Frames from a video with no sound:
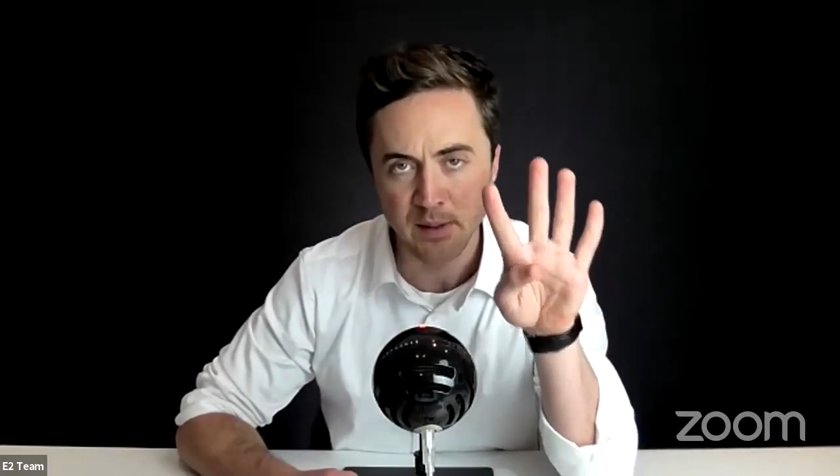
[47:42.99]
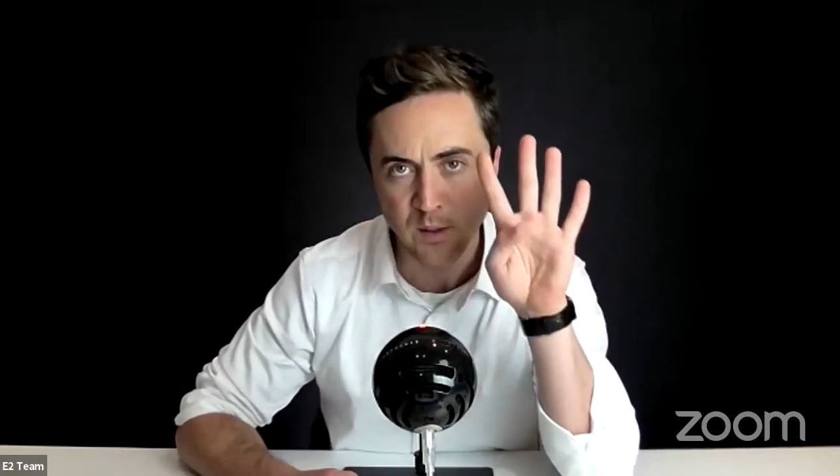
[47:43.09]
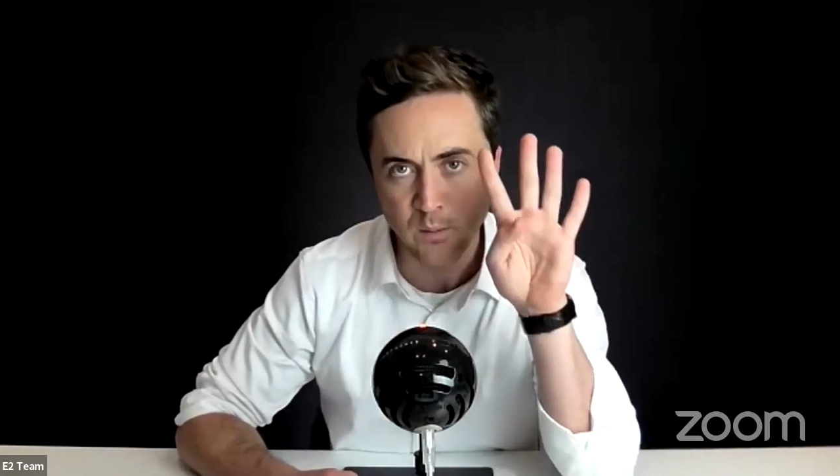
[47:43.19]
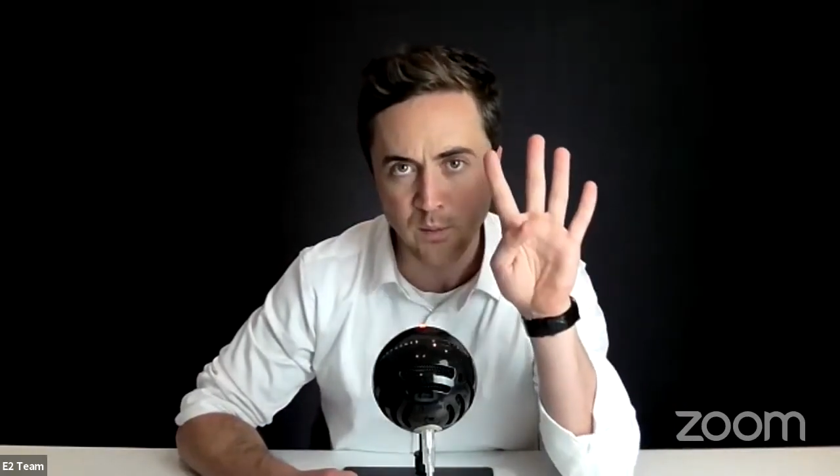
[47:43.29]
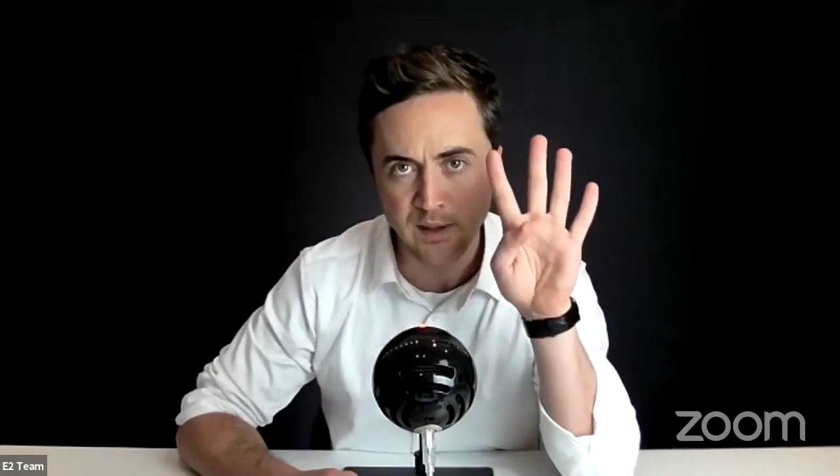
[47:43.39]

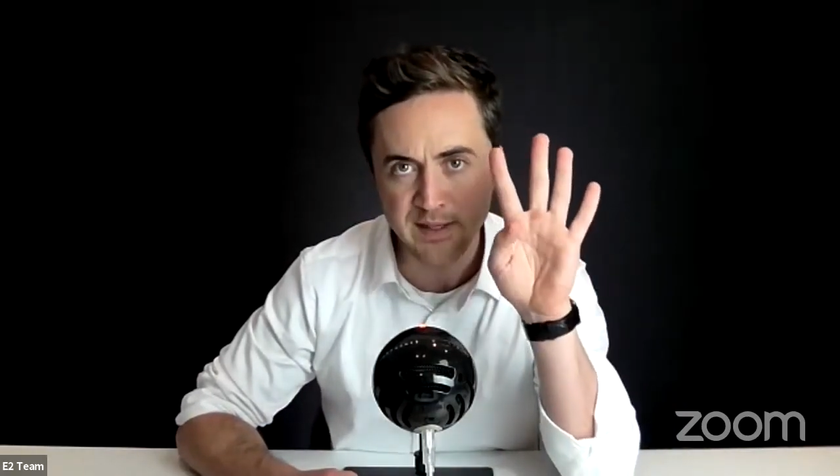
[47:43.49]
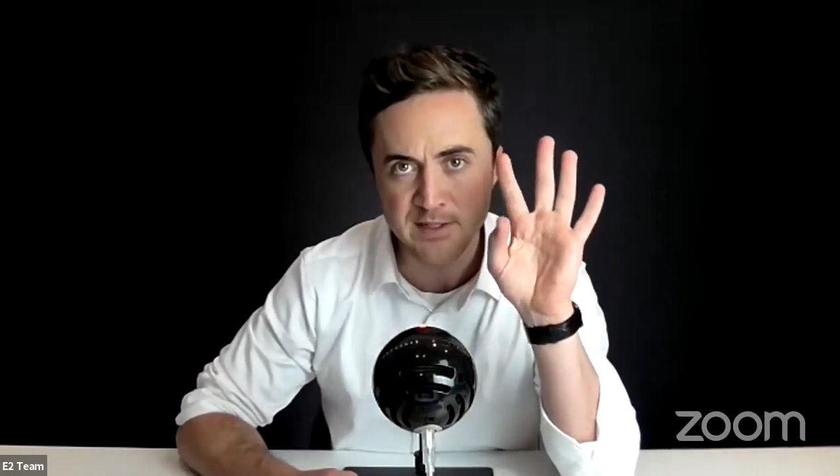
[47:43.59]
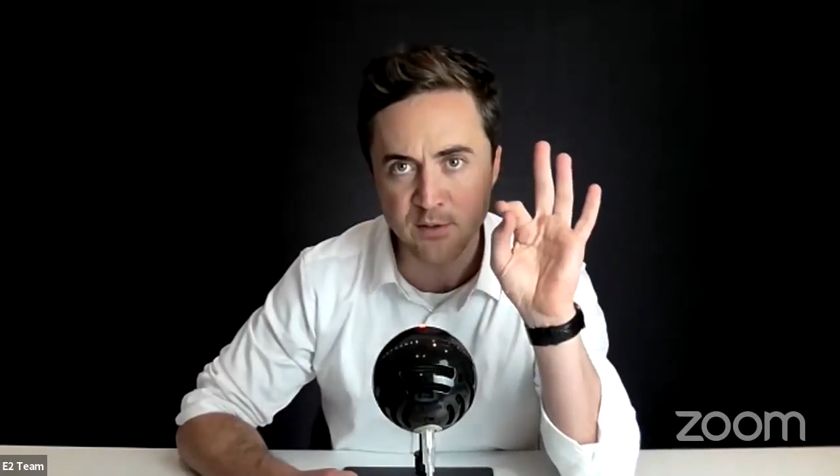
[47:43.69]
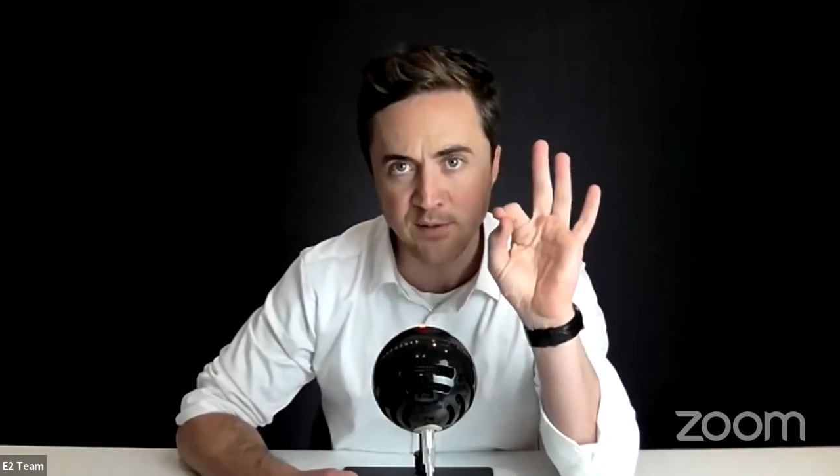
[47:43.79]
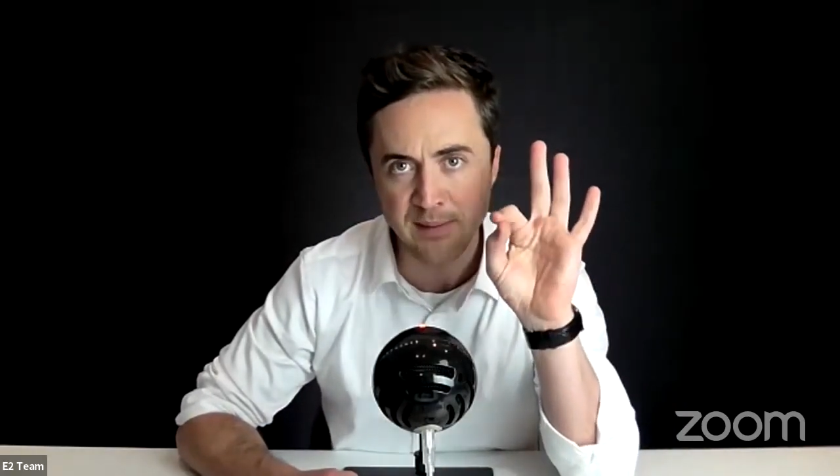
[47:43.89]
One is
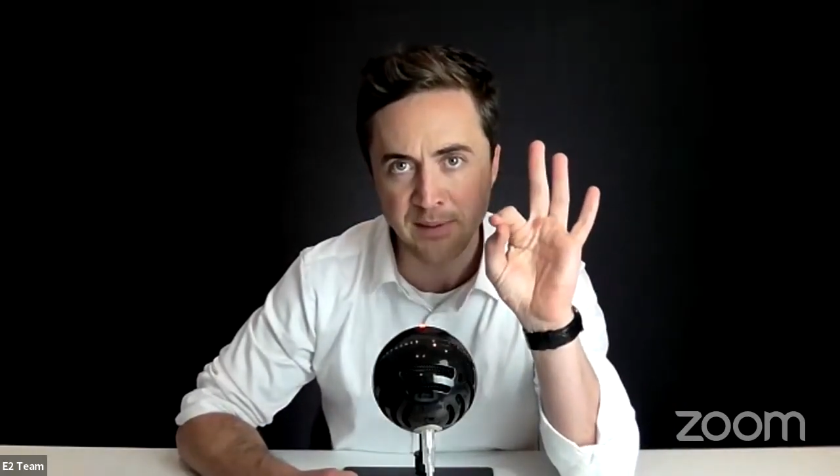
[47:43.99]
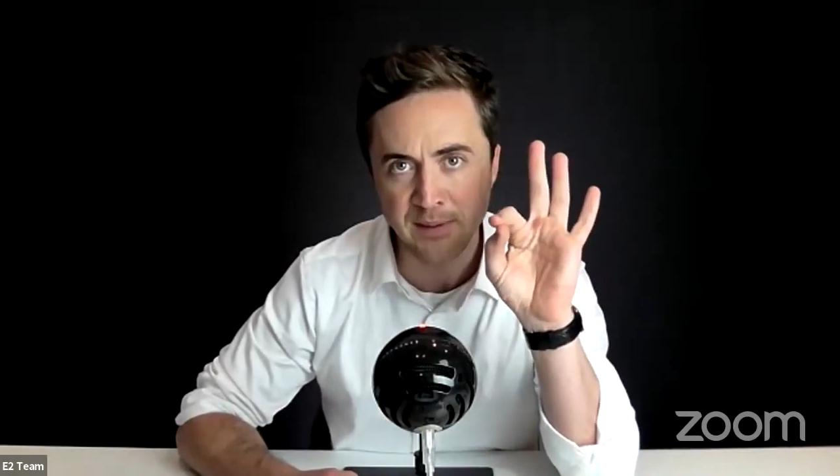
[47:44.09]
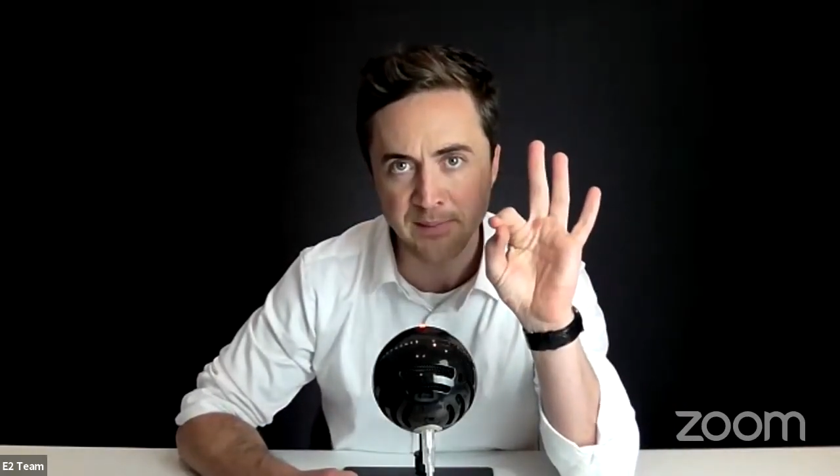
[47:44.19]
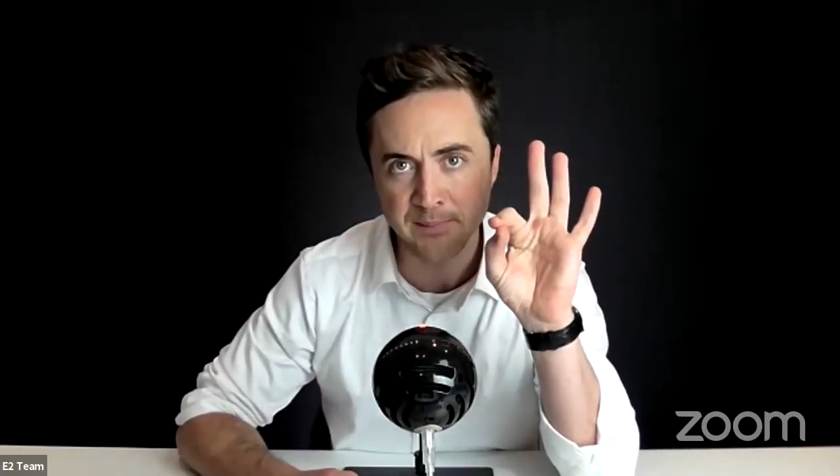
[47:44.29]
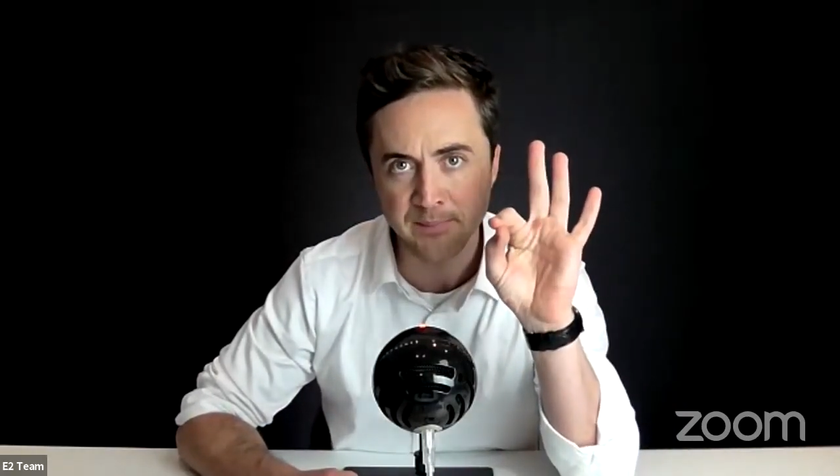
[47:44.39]
grammar.